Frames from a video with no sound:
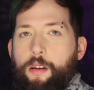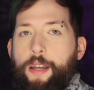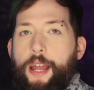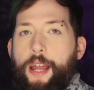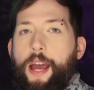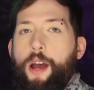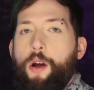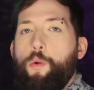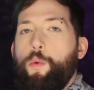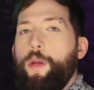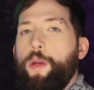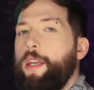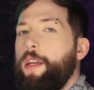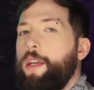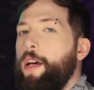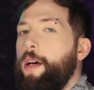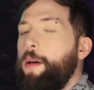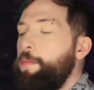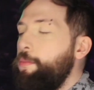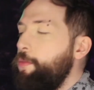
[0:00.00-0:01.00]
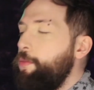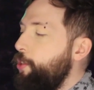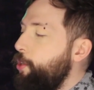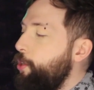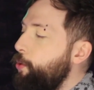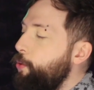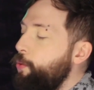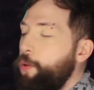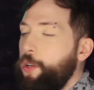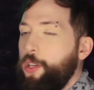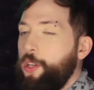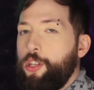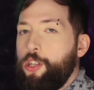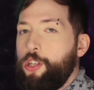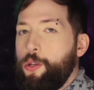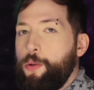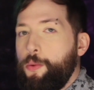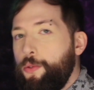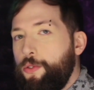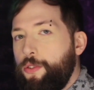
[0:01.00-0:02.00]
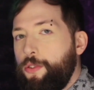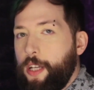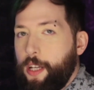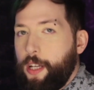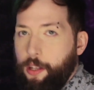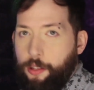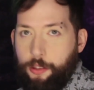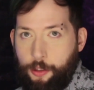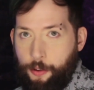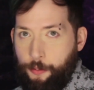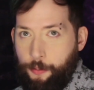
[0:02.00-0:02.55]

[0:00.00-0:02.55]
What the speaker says: Now we come to using